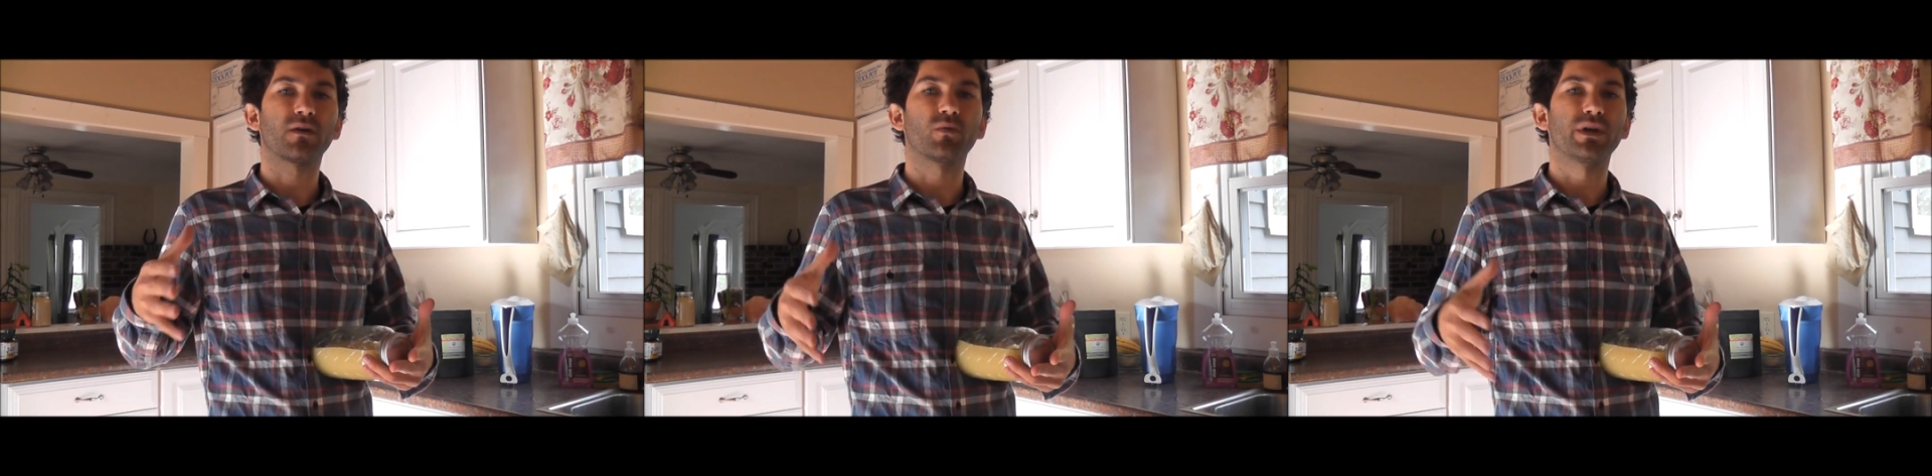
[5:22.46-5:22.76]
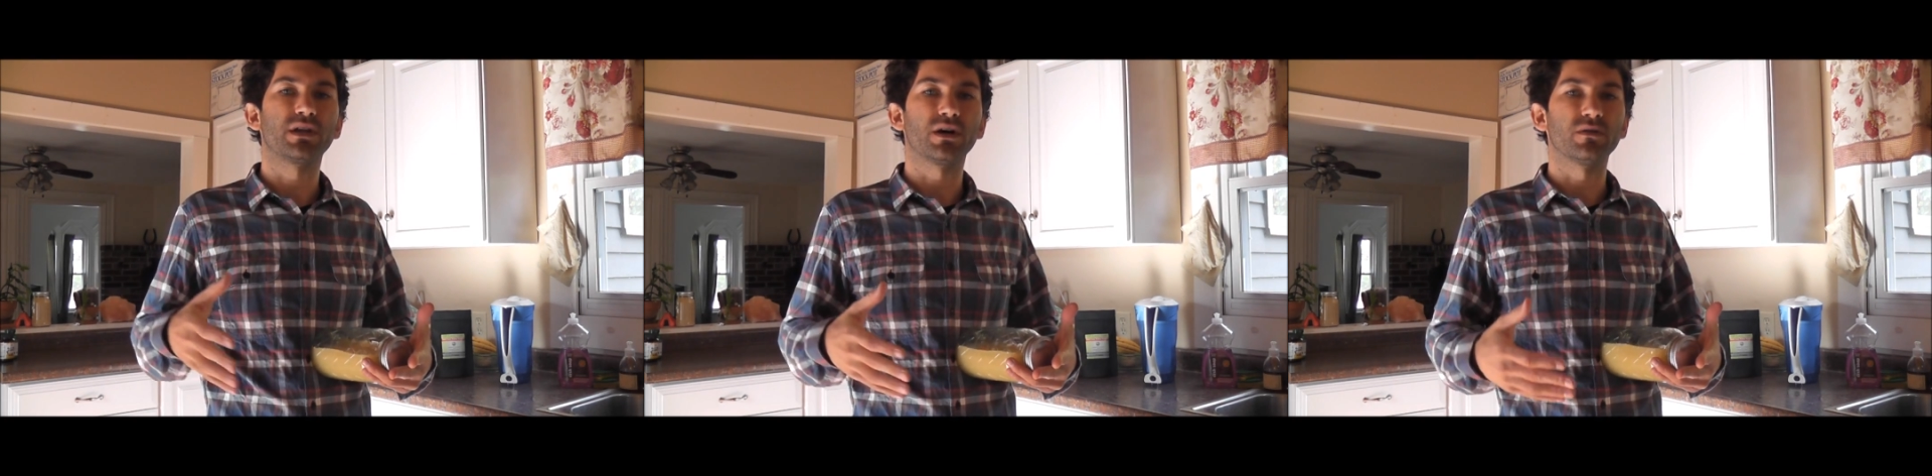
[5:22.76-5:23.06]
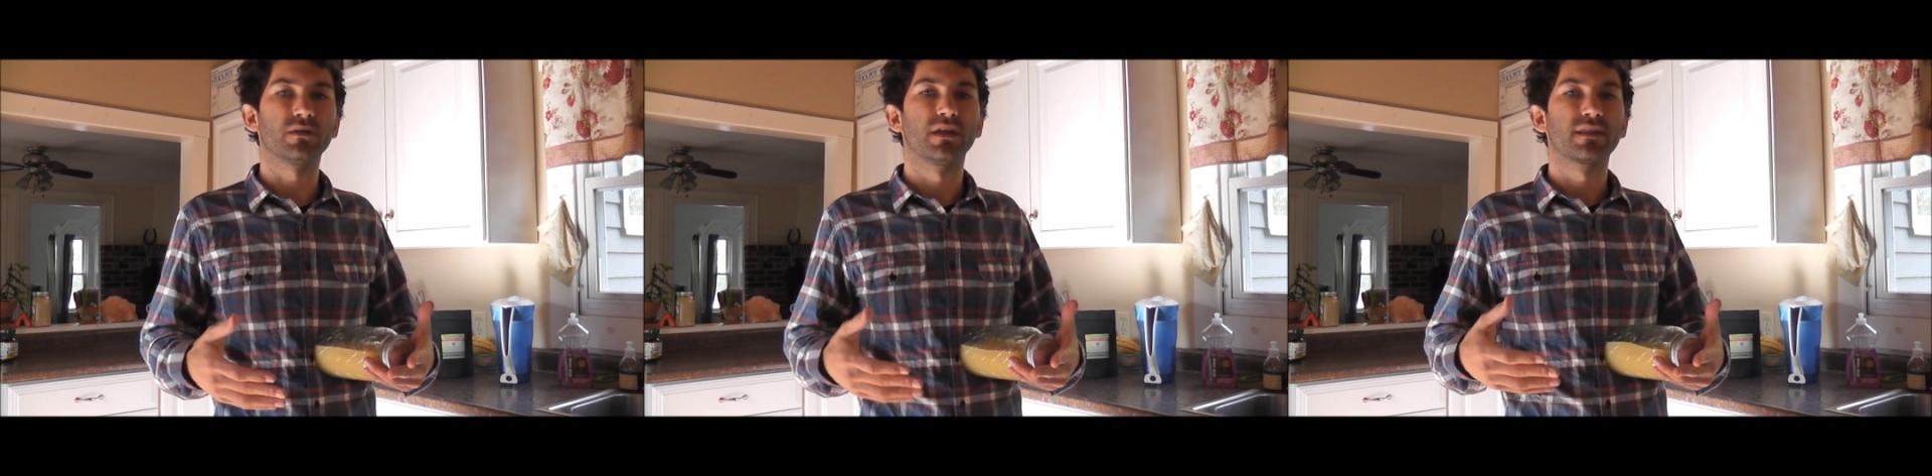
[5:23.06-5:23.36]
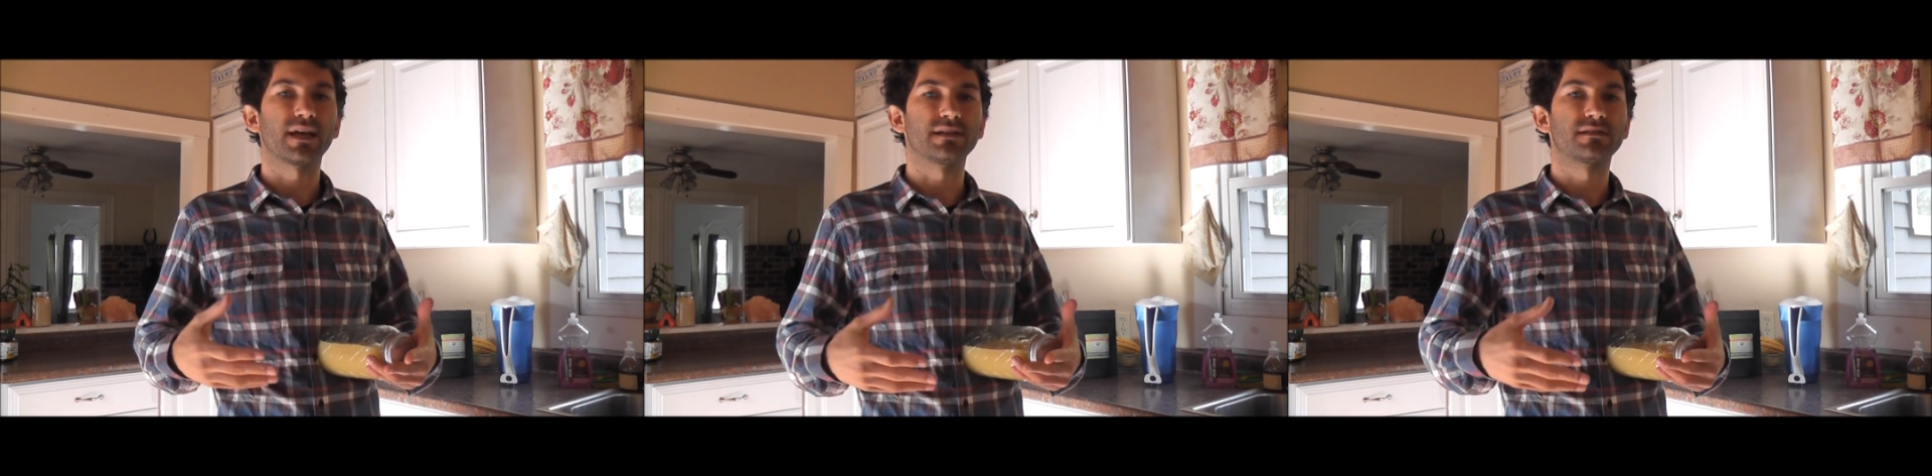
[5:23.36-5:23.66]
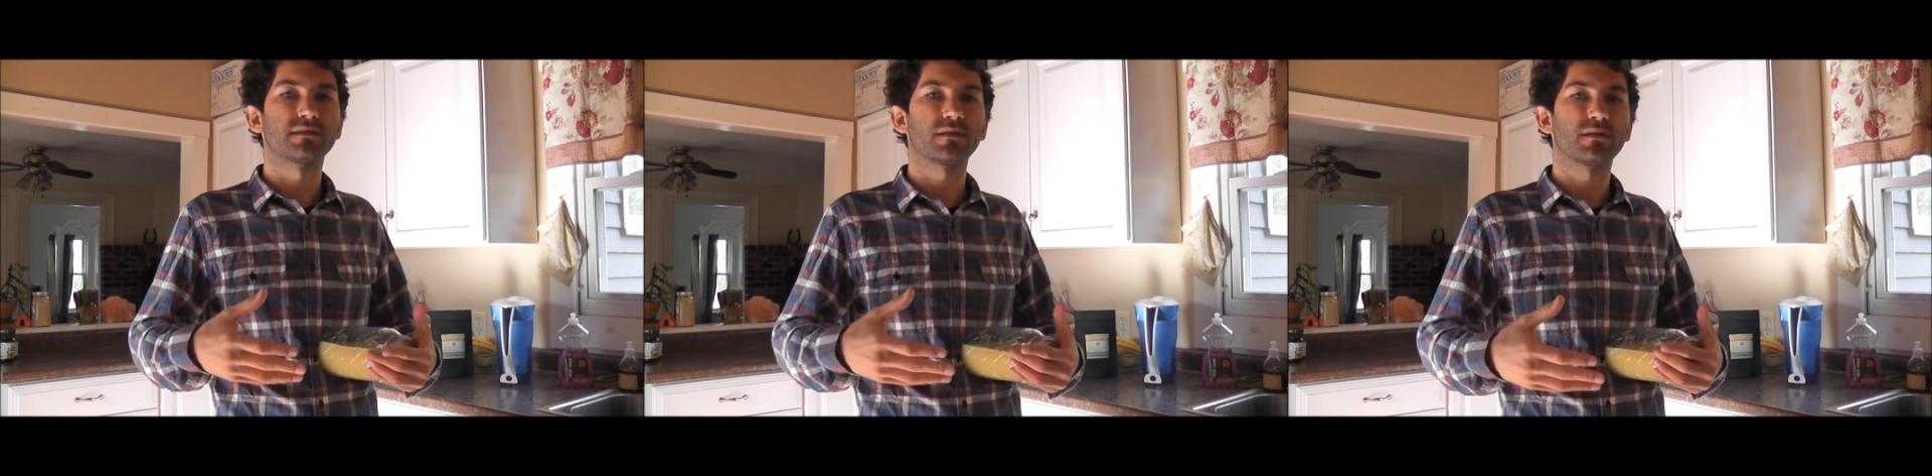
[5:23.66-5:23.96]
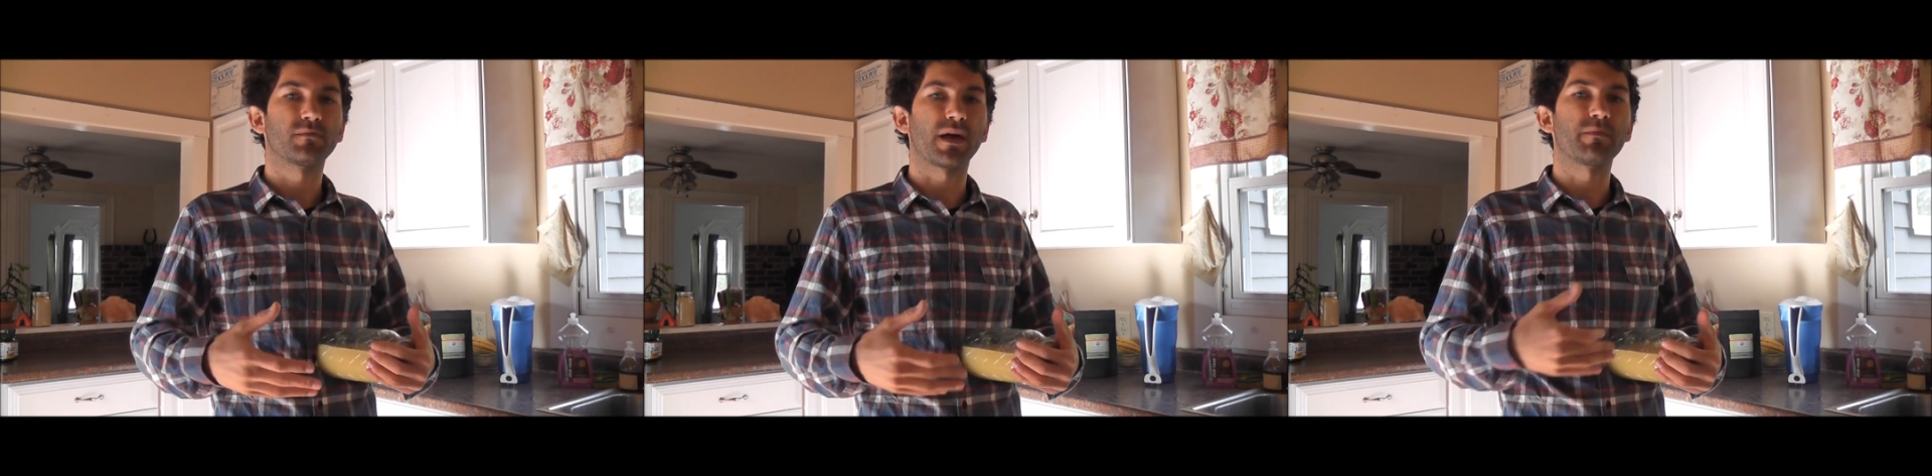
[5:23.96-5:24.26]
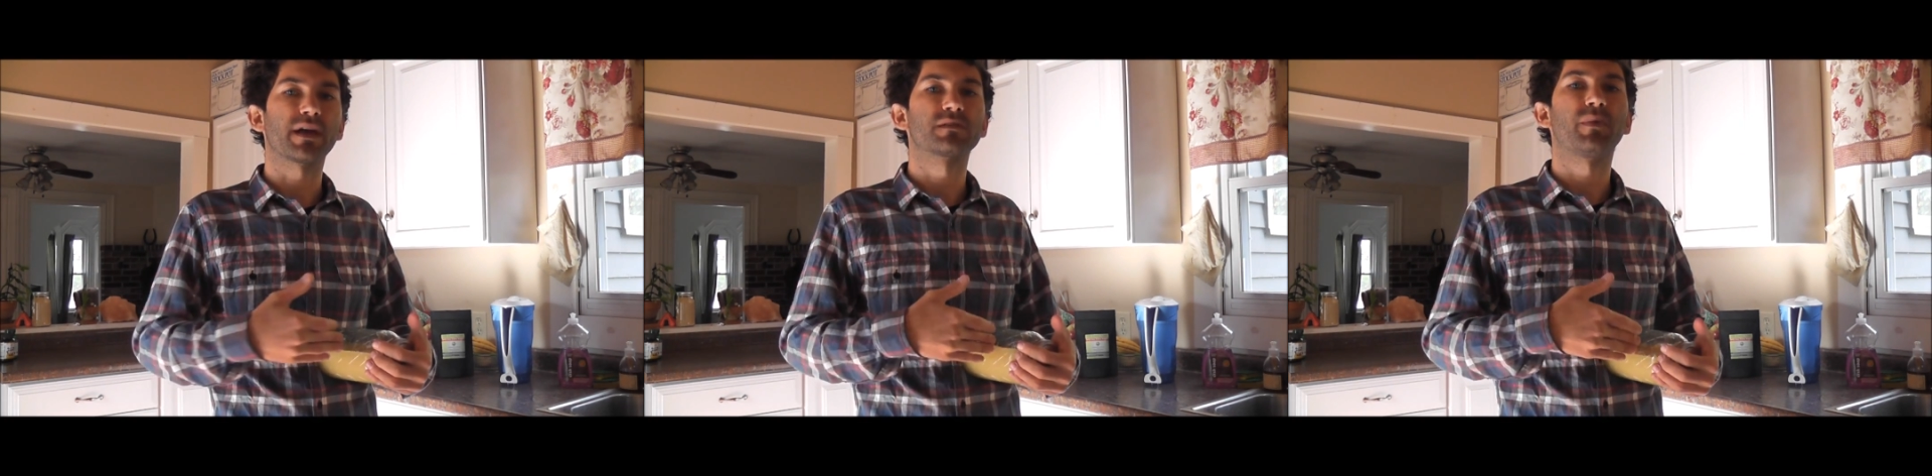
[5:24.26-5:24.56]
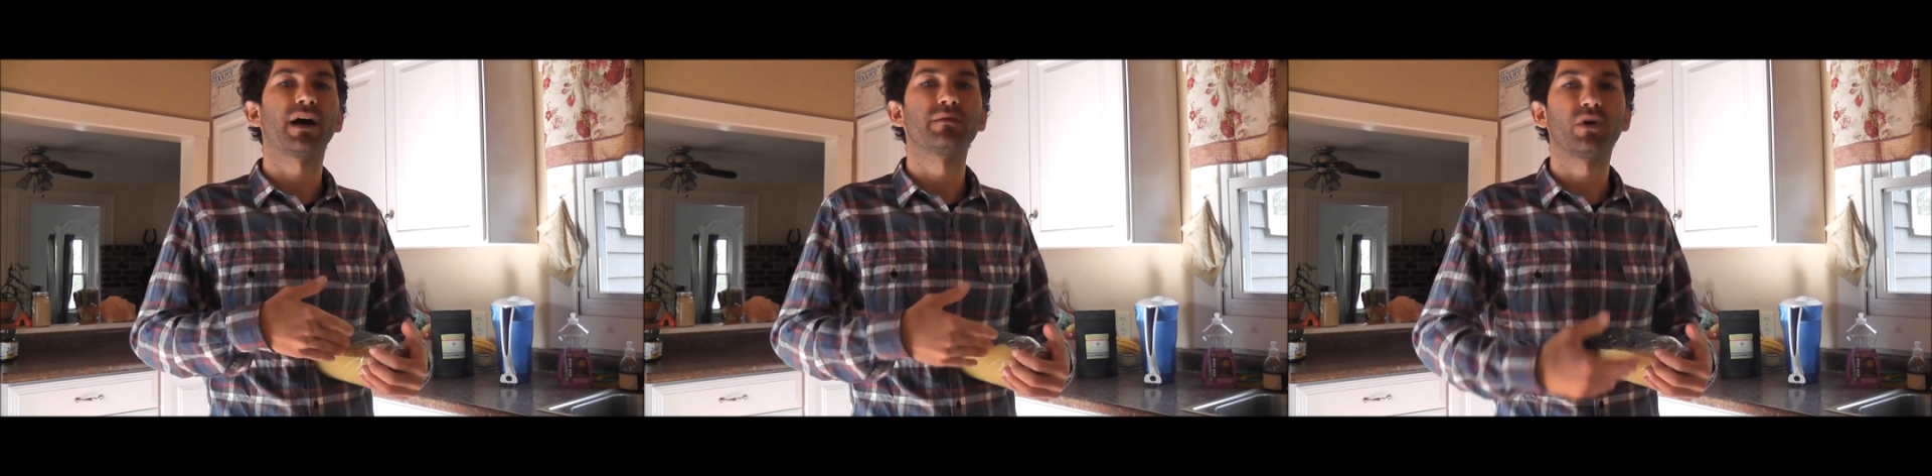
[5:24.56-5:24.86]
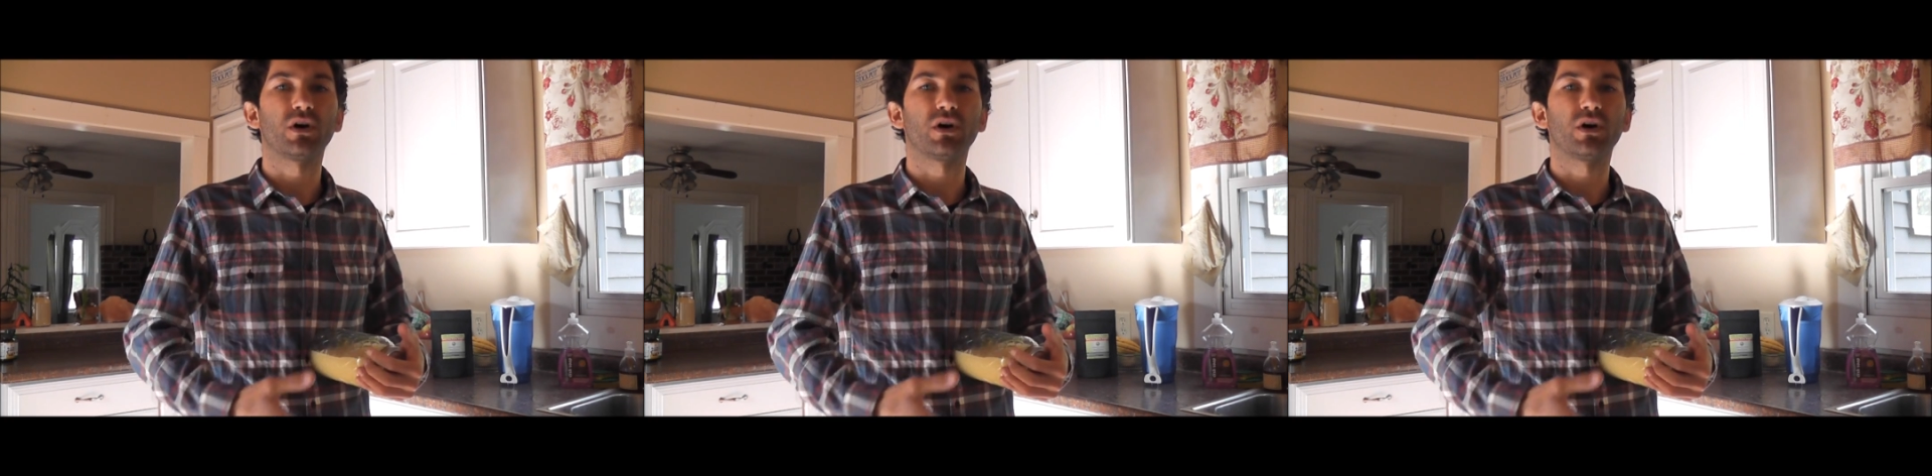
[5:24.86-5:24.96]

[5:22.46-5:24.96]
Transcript: window that makes pine